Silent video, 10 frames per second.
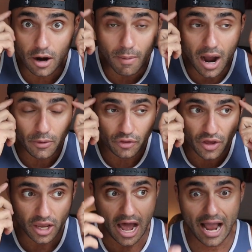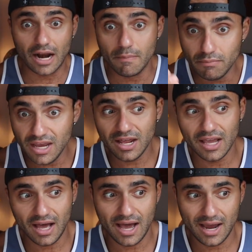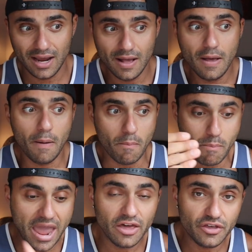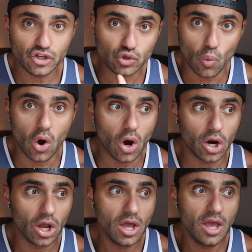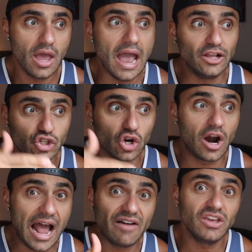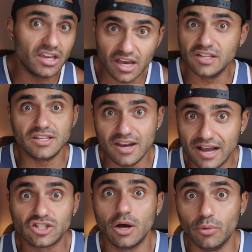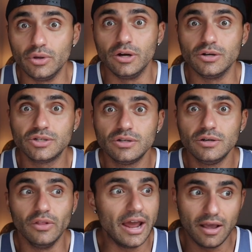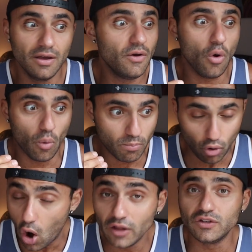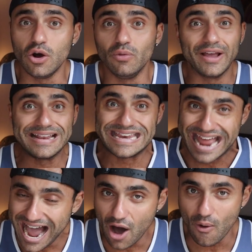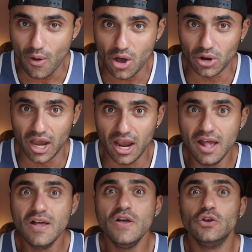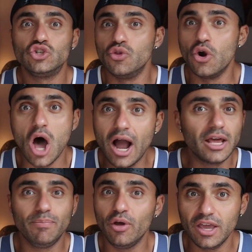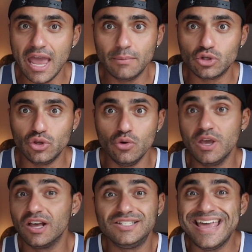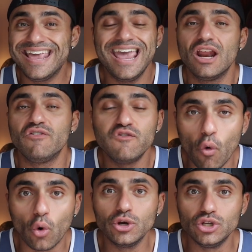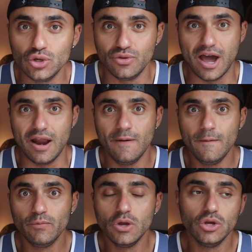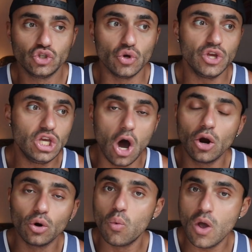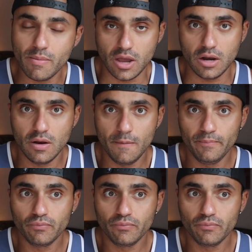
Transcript: their mind, they're thinking, I gotta meet a guy, make this work, and start having kids in the next couple years. Like pronto, like now, okay? So they're not gonna play games with you because they can't afford to do that. So the younger women